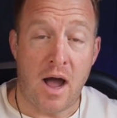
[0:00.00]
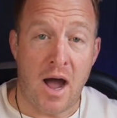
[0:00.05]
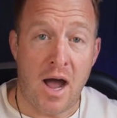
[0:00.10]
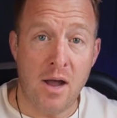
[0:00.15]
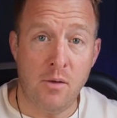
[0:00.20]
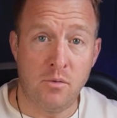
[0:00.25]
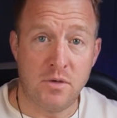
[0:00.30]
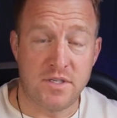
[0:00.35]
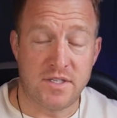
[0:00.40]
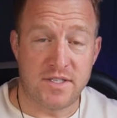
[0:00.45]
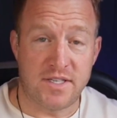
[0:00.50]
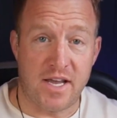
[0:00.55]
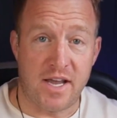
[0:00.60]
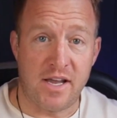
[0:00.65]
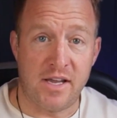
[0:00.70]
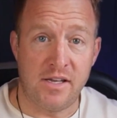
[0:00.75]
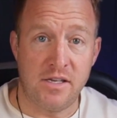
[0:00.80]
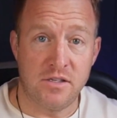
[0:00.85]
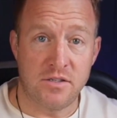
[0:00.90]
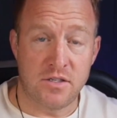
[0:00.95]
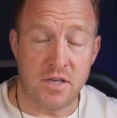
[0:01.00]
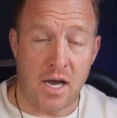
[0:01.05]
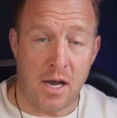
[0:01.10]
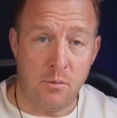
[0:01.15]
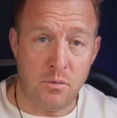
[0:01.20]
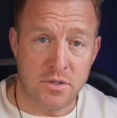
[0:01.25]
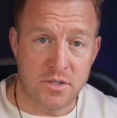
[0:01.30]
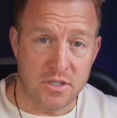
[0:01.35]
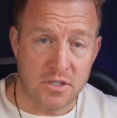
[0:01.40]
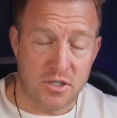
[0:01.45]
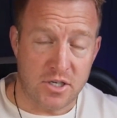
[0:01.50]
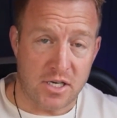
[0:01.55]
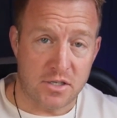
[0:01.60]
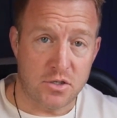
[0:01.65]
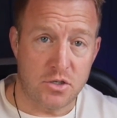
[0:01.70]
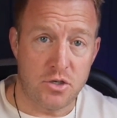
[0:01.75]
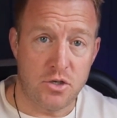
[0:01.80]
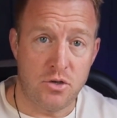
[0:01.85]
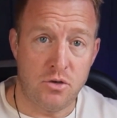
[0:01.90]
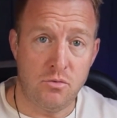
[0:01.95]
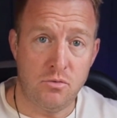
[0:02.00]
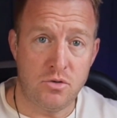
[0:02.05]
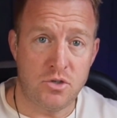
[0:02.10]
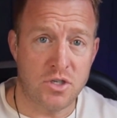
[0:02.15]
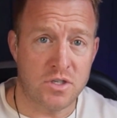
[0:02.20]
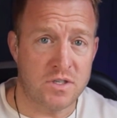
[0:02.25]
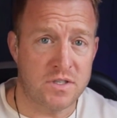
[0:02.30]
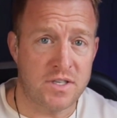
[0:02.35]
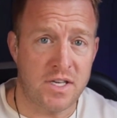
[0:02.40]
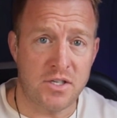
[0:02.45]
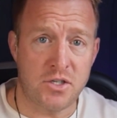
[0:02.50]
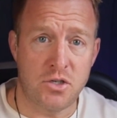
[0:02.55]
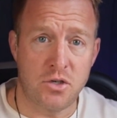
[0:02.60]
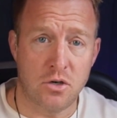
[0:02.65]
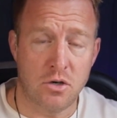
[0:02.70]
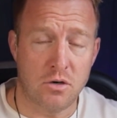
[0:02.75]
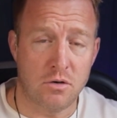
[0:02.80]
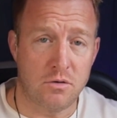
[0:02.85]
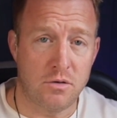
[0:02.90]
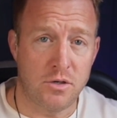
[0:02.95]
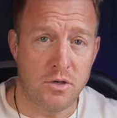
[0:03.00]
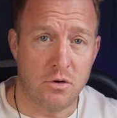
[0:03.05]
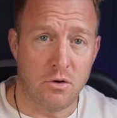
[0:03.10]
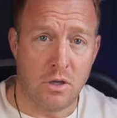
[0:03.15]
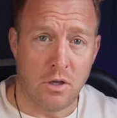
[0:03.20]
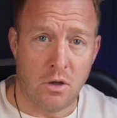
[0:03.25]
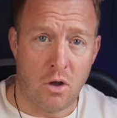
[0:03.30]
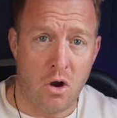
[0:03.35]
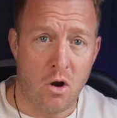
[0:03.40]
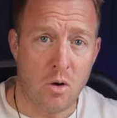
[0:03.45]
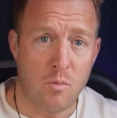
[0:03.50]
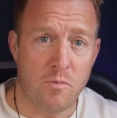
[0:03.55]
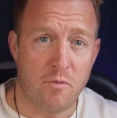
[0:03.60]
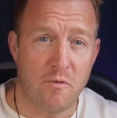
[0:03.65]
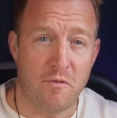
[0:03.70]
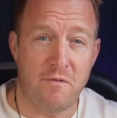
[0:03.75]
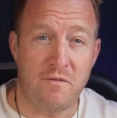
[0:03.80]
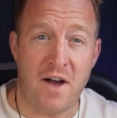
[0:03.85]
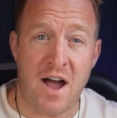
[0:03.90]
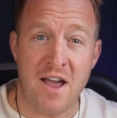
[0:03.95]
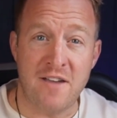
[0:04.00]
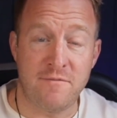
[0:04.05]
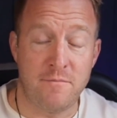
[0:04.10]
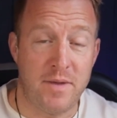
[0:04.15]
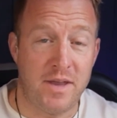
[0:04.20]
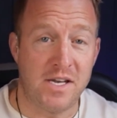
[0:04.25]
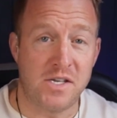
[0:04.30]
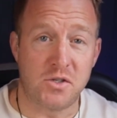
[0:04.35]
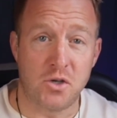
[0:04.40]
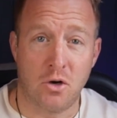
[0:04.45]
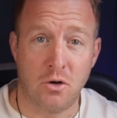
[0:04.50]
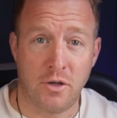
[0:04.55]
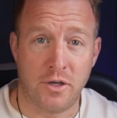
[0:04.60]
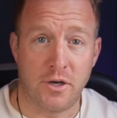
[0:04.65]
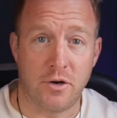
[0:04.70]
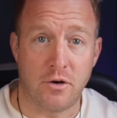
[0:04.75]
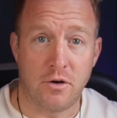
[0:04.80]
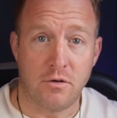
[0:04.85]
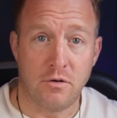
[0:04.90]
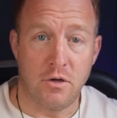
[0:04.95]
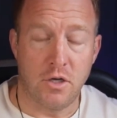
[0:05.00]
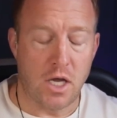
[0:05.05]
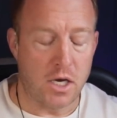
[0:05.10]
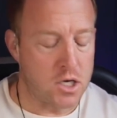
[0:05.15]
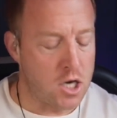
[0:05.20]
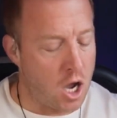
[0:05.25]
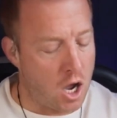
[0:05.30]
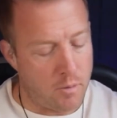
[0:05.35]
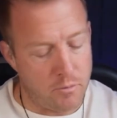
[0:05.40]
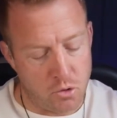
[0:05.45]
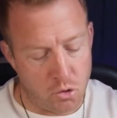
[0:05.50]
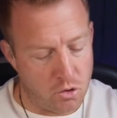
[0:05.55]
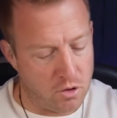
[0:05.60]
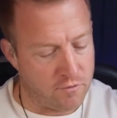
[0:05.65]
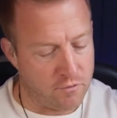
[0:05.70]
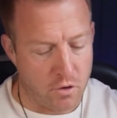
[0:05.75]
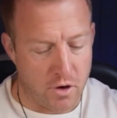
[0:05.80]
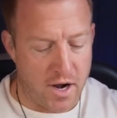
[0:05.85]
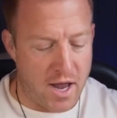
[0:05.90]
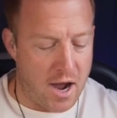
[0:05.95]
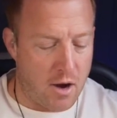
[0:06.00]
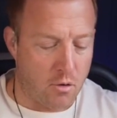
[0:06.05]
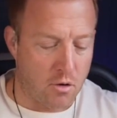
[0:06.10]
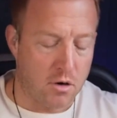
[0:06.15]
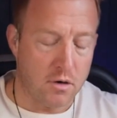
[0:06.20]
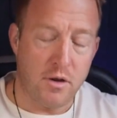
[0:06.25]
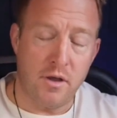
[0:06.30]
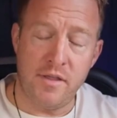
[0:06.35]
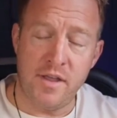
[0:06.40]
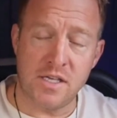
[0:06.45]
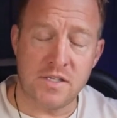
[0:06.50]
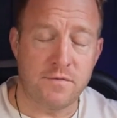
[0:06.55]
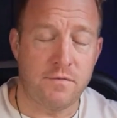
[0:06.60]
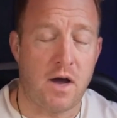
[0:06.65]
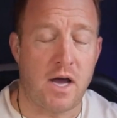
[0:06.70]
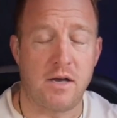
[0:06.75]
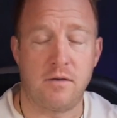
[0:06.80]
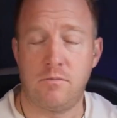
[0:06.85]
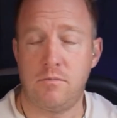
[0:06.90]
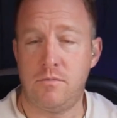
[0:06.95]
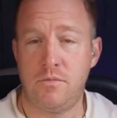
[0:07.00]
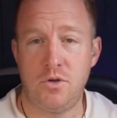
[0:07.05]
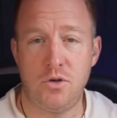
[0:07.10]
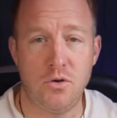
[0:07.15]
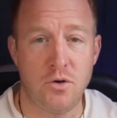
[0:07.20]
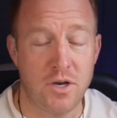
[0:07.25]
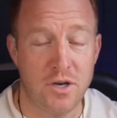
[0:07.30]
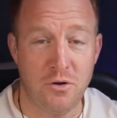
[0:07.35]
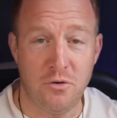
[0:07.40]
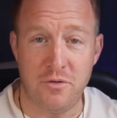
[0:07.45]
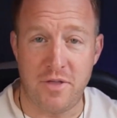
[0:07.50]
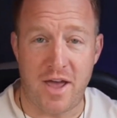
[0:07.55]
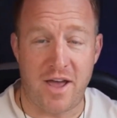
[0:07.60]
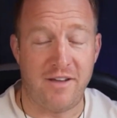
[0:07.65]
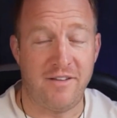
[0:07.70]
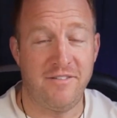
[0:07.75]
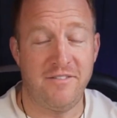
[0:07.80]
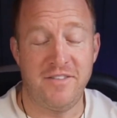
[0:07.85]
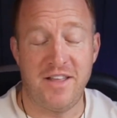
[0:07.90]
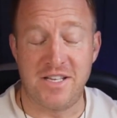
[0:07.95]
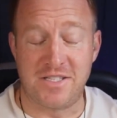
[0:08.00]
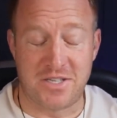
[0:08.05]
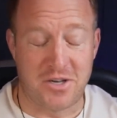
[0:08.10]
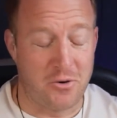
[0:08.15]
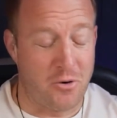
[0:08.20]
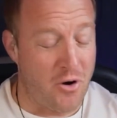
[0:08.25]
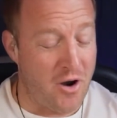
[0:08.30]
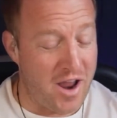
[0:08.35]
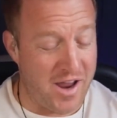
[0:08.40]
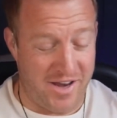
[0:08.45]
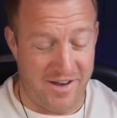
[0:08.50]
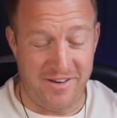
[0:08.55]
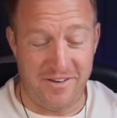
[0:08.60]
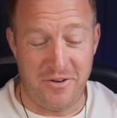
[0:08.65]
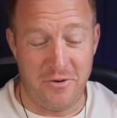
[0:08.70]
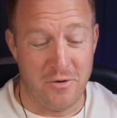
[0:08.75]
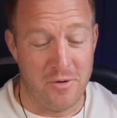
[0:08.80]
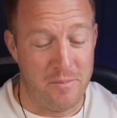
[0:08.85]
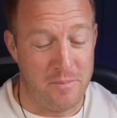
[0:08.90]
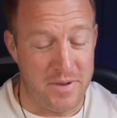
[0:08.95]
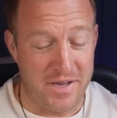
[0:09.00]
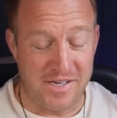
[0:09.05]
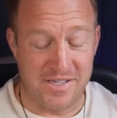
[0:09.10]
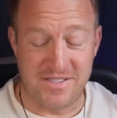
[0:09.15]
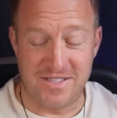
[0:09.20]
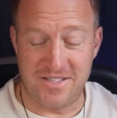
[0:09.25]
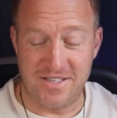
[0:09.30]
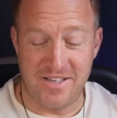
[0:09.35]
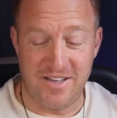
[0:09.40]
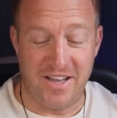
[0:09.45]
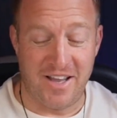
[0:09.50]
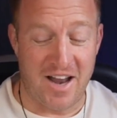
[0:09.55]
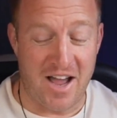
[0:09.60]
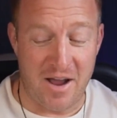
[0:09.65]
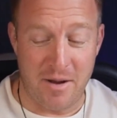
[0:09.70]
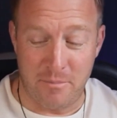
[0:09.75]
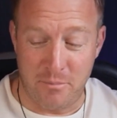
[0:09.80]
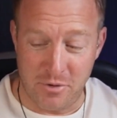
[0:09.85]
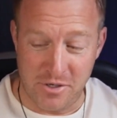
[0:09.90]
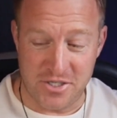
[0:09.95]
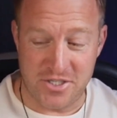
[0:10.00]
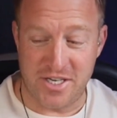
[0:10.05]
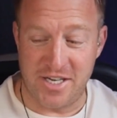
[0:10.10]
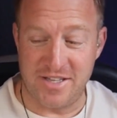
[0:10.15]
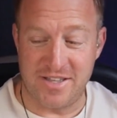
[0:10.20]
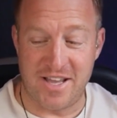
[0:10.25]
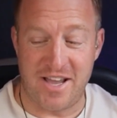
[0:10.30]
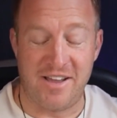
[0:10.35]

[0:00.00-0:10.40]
I would suggest you just set your alarm for 5 minutes earlier. You're like, no, I'm doing it for an hour. And that's fine. You could do that. That's great. You're a beast. And I appreciate